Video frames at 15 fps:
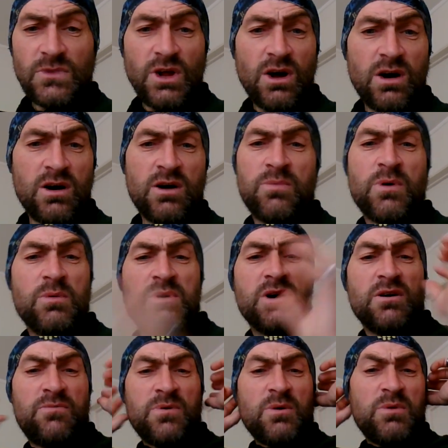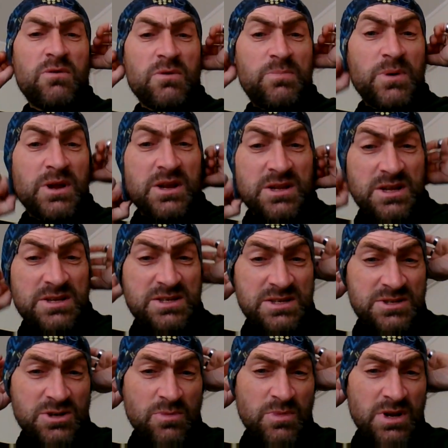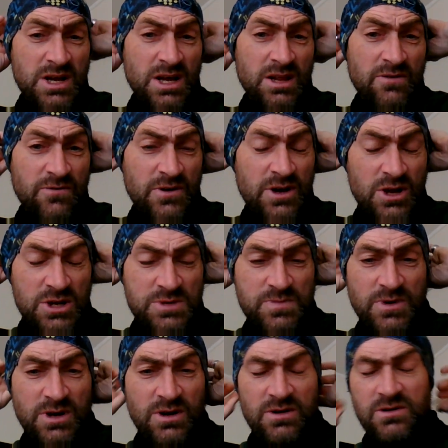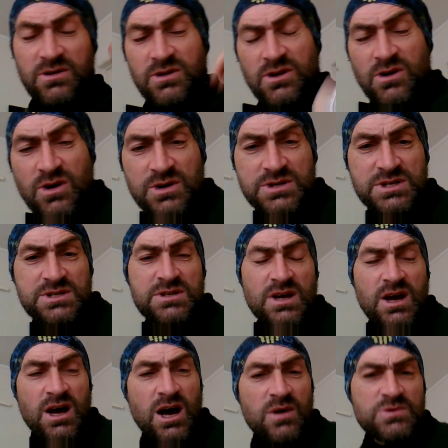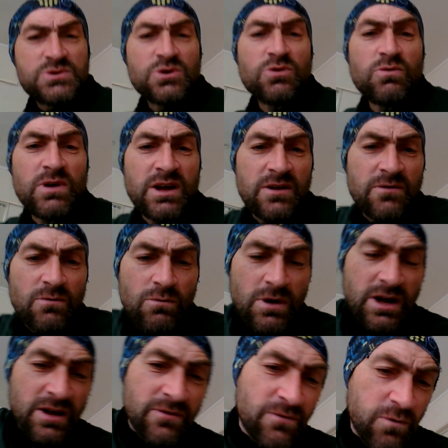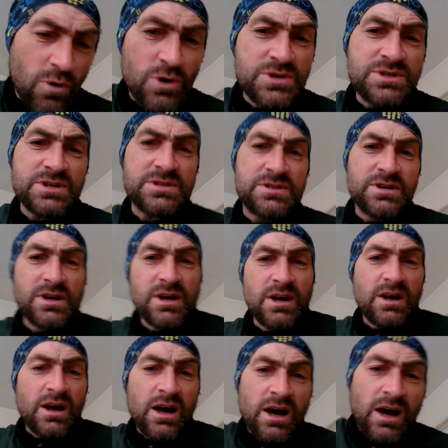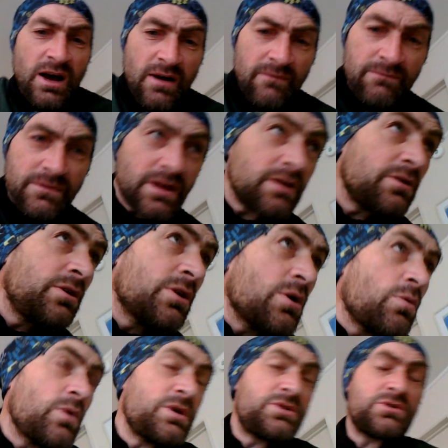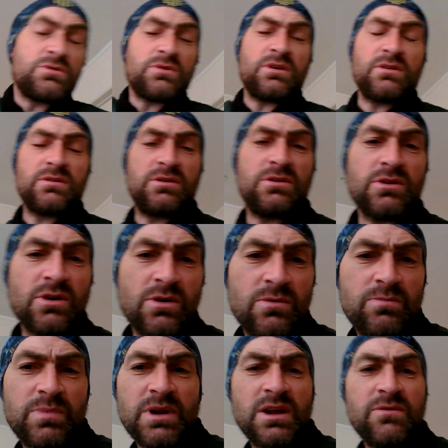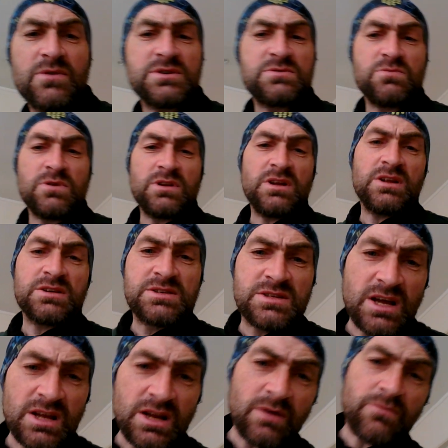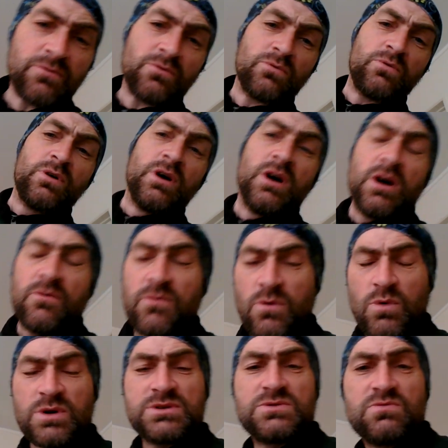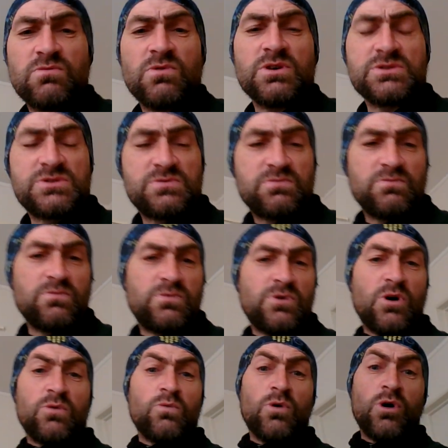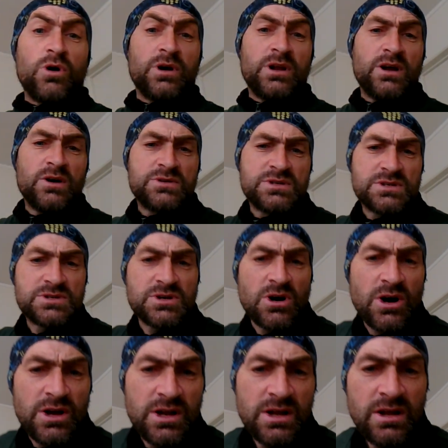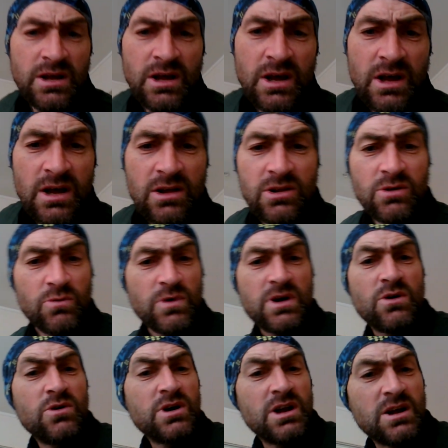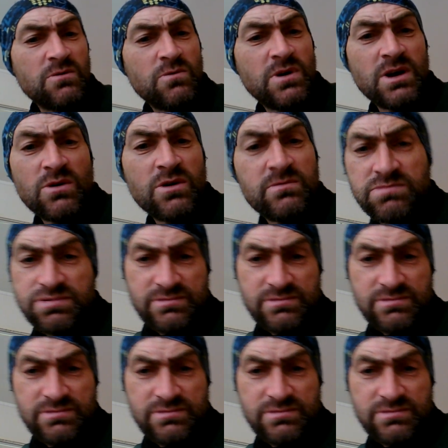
I've probably repeated this in so many other videos, but I'm sort of reinforce it, that we shouldn't, believers, we need to stand up for what's gone wrong in our society. Look, we're all gonna we're